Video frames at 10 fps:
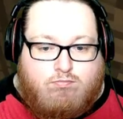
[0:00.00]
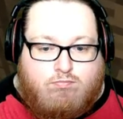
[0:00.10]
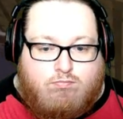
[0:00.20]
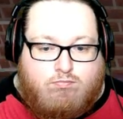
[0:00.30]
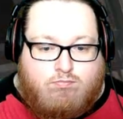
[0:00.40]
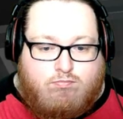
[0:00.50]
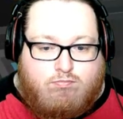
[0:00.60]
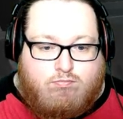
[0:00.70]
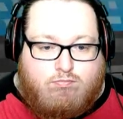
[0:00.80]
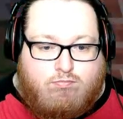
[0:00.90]

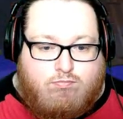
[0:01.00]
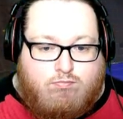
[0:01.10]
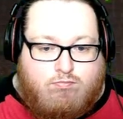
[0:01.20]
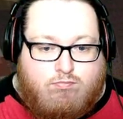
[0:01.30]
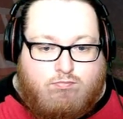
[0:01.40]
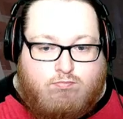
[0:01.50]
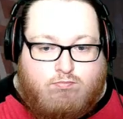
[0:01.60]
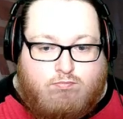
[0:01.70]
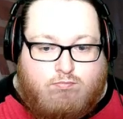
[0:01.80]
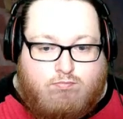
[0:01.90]

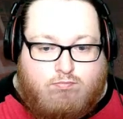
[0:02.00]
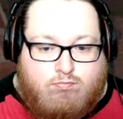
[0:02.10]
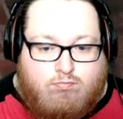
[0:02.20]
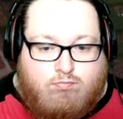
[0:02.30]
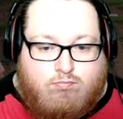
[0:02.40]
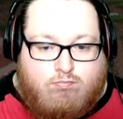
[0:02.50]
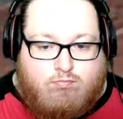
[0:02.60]
No one is speaking in this clip.